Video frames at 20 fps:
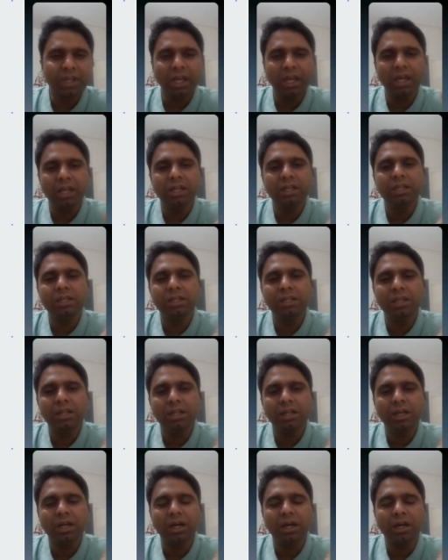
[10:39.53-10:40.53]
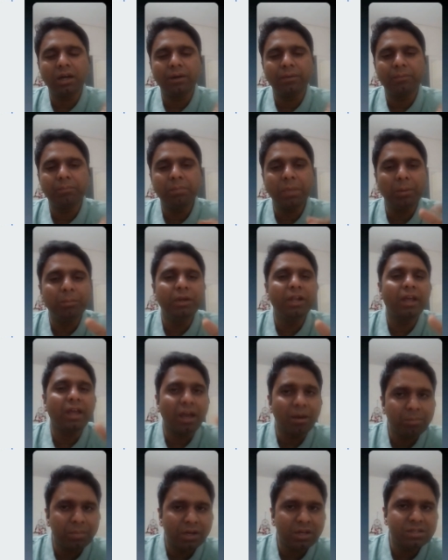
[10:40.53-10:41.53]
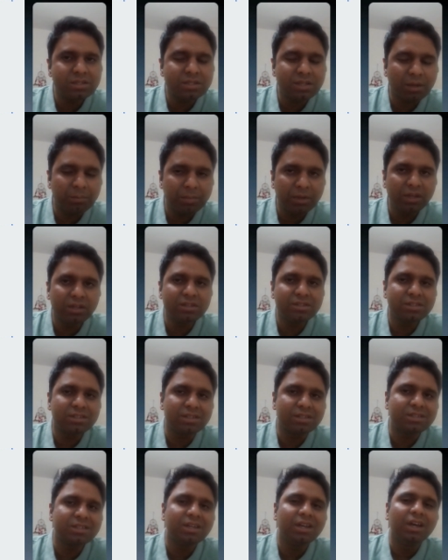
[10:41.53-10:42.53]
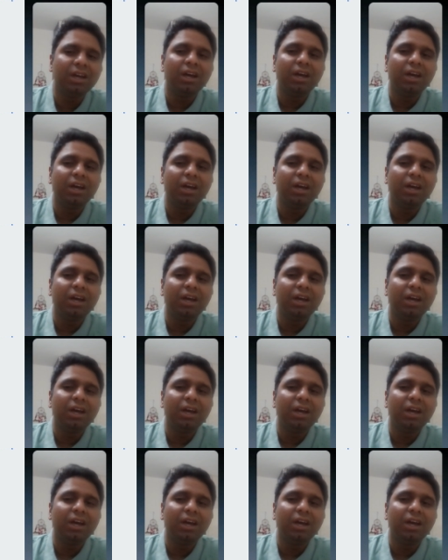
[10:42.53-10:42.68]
in public appearances,